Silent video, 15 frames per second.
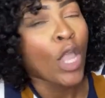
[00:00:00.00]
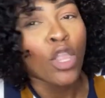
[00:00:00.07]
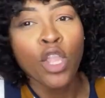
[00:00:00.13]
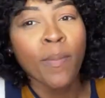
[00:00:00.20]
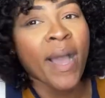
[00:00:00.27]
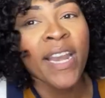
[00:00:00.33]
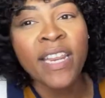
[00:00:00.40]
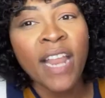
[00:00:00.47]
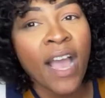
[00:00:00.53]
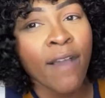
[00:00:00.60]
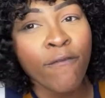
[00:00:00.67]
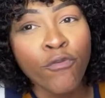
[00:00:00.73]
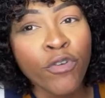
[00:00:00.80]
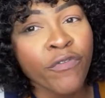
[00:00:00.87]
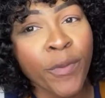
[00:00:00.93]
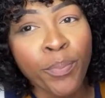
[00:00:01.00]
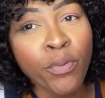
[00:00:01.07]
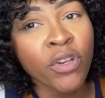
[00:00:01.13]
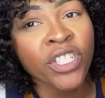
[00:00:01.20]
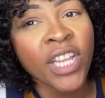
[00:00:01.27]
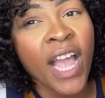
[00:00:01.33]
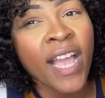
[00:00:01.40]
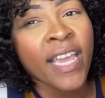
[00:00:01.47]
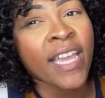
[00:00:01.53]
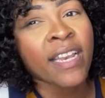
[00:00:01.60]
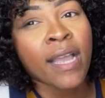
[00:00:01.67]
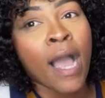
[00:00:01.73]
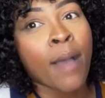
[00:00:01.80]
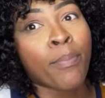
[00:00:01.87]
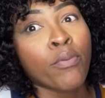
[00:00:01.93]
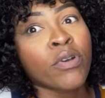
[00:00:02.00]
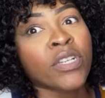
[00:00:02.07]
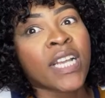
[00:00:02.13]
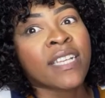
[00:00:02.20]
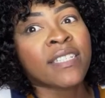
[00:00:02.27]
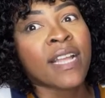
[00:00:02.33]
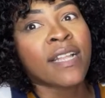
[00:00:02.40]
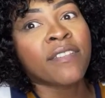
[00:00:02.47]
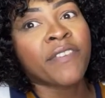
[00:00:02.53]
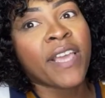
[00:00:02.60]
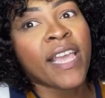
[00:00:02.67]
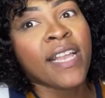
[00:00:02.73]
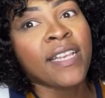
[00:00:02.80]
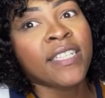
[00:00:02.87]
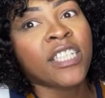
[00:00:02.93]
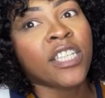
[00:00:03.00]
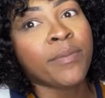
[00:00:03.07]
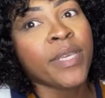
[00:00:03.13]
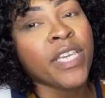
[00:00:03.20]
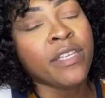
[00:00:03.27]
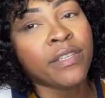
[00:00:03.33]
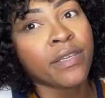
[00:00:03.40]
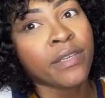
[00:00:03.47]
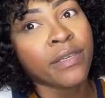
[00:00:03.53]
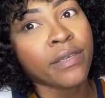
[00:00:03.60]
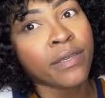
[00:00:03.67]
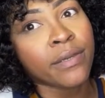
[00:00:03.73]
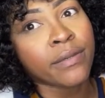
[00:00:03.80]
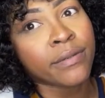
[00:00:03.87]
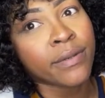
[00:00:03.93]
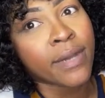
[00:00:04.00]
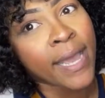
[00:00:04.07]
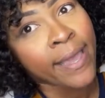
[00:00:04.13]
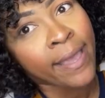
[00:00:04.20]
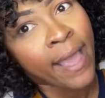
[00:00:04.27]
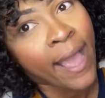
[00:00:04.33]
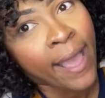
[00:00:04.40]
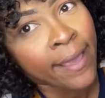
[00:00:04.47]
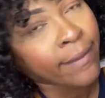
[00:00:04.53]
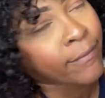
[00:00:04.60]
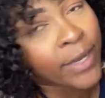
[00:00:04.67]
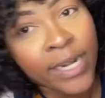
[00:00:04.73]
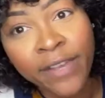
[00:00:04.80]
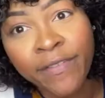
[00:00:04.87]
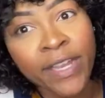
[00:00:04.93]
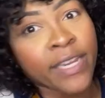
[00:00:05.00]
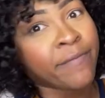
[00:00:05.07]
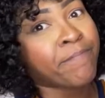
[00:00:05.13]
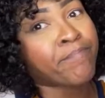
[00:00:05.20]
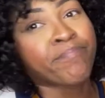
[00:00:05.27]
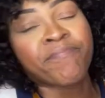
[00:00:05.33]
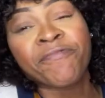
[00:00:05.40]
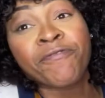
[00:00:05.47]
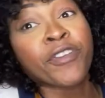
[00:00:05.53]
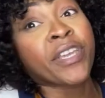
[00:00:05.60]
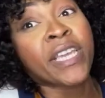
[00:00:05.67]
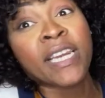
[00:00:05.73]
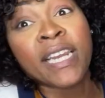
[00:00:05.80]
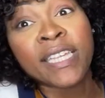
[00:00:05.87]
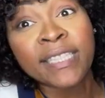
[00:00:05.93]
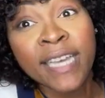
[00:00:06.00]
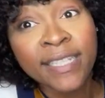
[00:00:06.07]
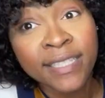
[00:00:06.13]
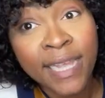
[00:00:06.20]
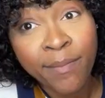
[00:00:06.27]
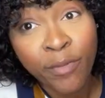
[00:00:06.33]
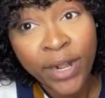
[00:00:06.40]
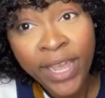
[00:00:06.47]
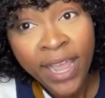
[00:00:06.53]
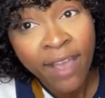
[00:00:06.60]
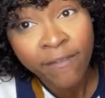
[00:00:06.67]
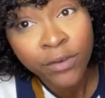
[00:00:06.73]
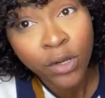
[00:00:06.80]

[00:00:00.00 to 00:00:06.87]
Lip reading: Nobody now vote for Porsche again because Porsche stand for LGBTQ, whatever the friggin' letters them what they have